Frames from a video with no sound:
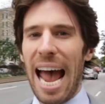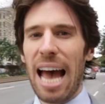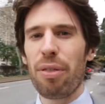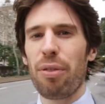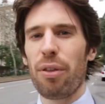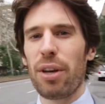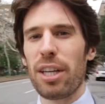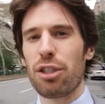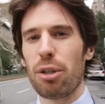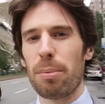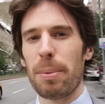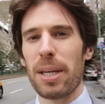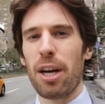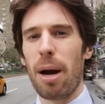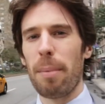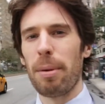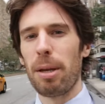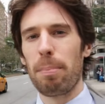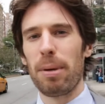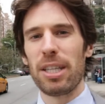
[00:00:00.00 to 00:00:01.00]
athletes are
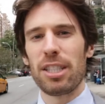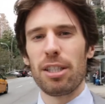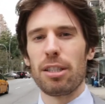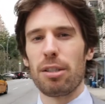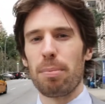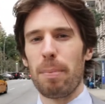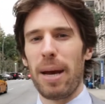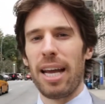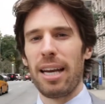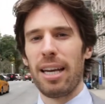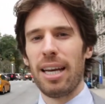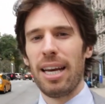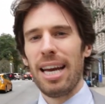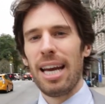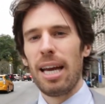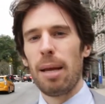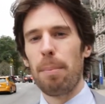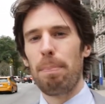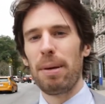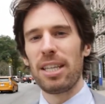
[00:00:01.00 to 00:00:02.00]
becoming businessmen
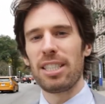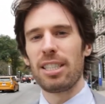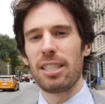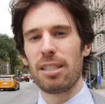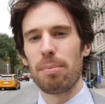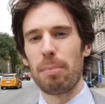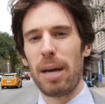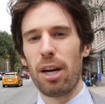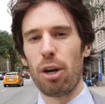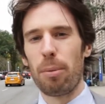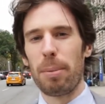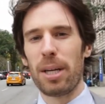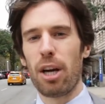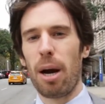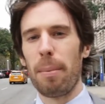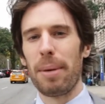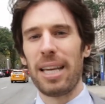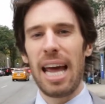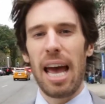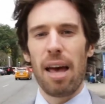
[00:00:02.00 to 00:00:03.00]
and businessmen are
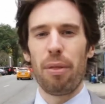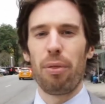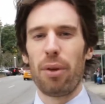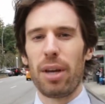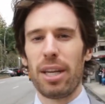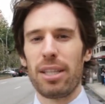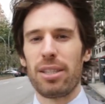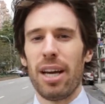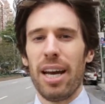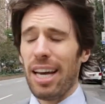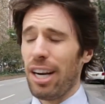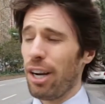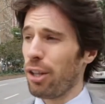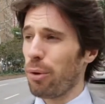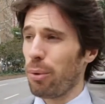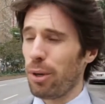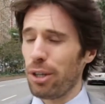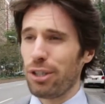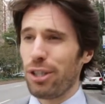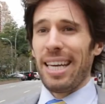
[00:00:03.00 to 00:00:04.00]
becoming athletes. In
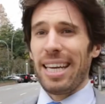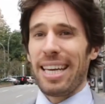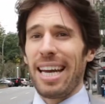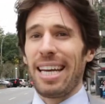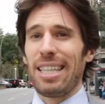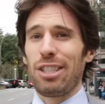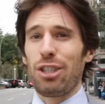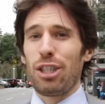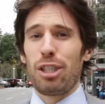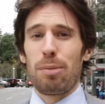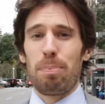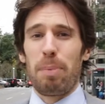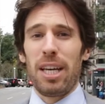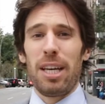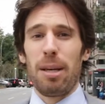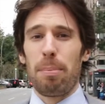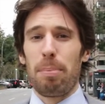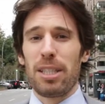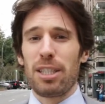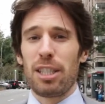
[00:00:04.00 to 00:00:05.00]
other words, you can't just
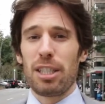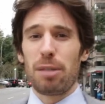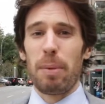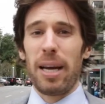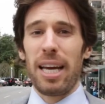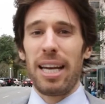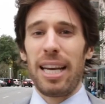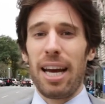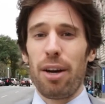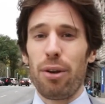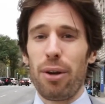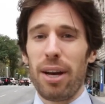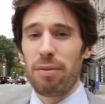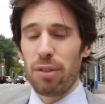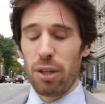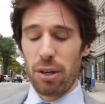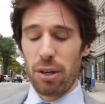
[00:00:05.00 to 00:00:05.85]
be a businessman now. You have